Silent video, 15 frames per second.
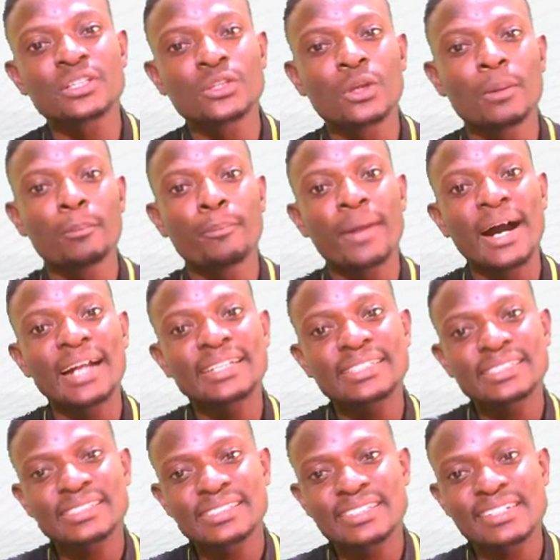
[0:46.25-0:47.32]
numbered
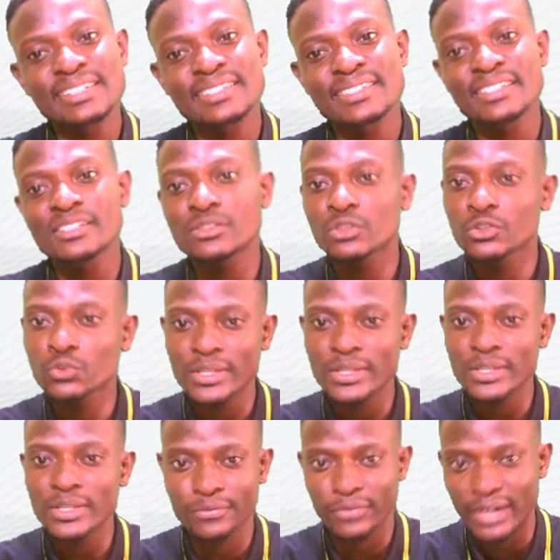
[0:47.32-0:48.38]
16 to
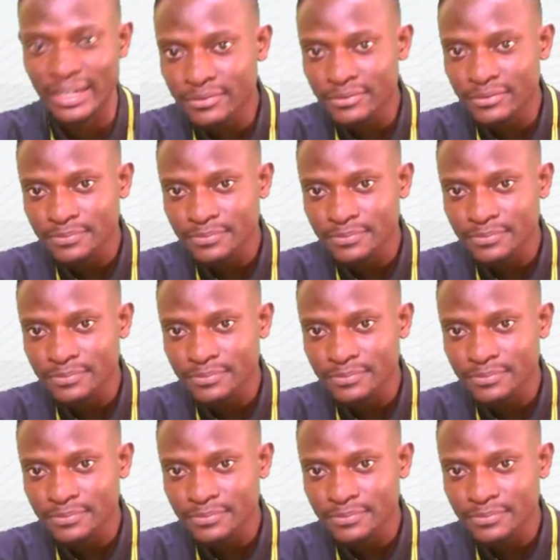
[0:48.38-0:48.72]
25.